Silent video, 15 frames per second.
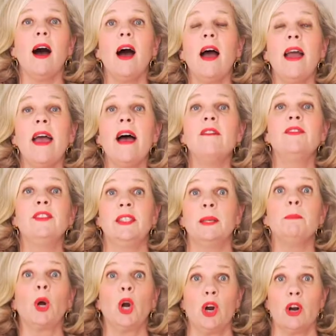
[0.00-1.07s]
I have
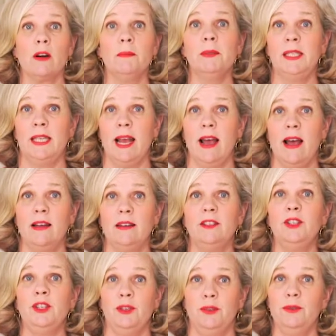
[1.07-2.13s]
some herbs to add
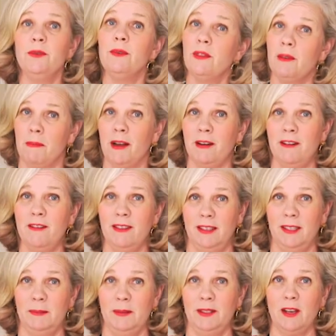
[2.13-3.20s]
to the butter
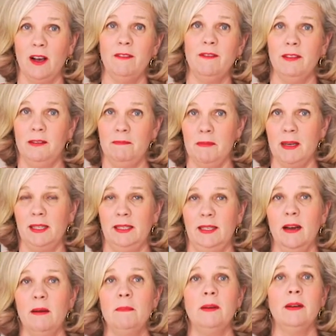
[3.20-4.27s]
that's been softened and mixed
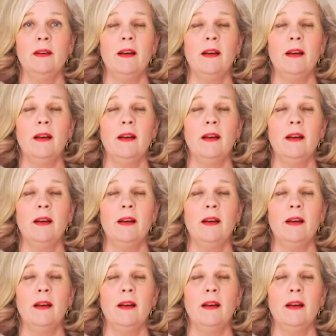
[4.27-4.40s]
up.